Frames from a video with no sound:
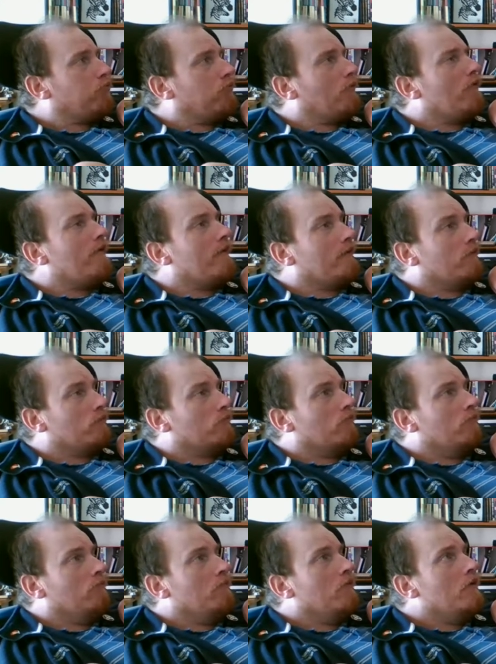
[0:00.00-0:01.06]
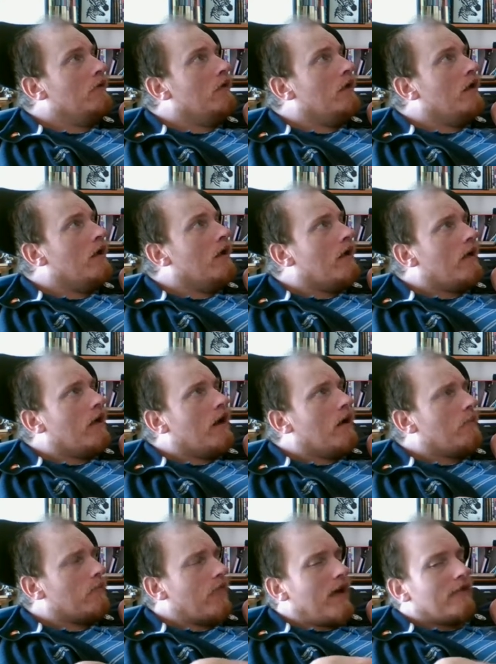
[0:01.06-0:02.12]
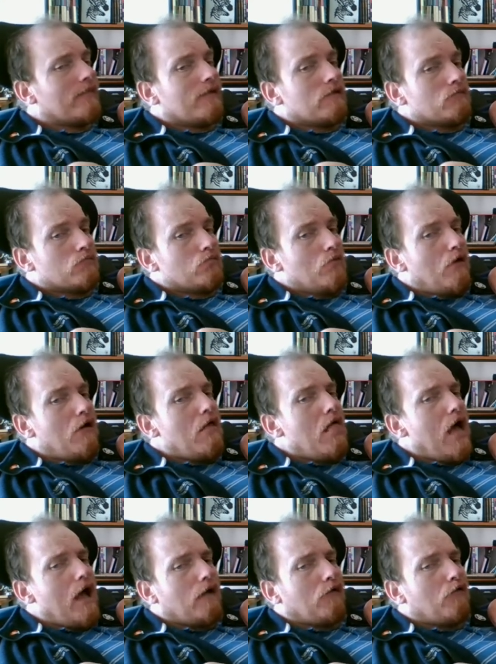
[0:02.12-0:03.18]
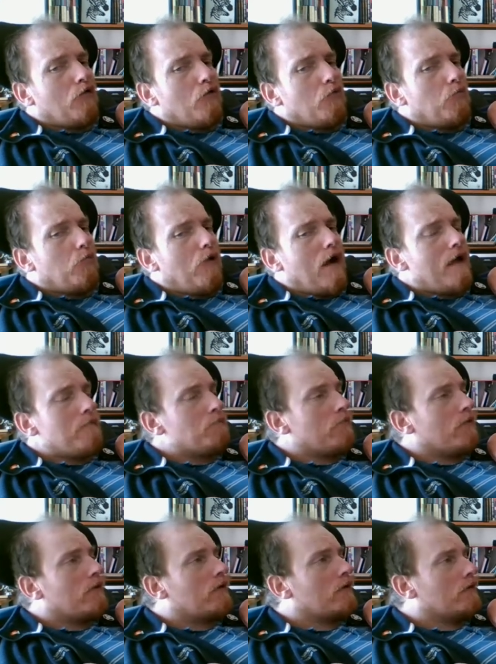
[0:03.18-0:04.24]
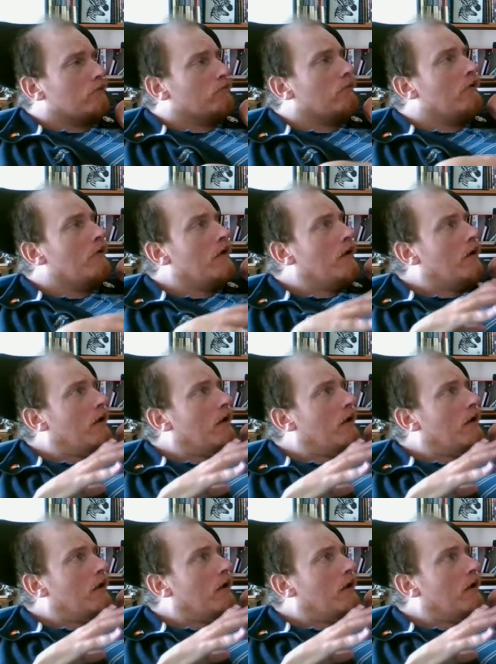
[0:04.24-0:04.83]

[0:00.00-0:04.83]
Police. That is not a good way, because